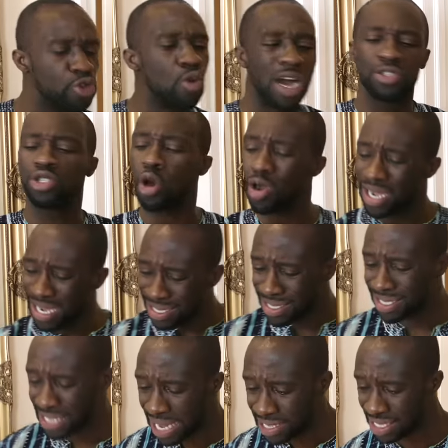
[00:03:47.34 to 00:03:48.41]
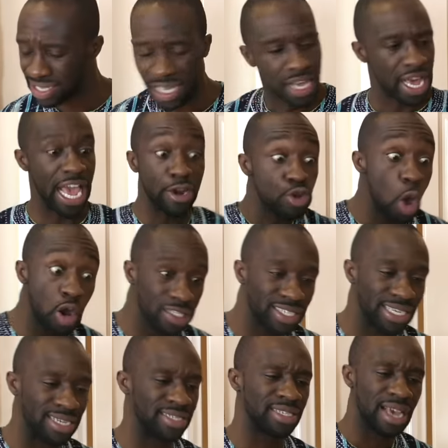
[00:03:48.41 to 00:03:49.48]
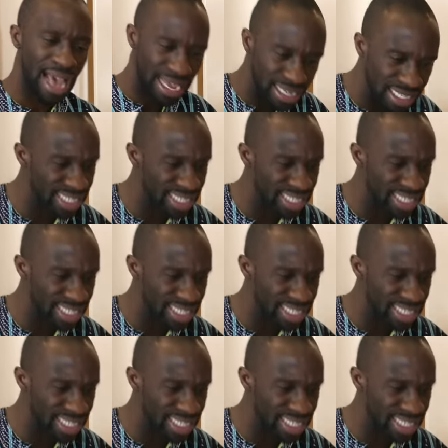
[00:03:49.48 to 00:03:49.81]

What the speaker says: you are talking sense and nonsense at the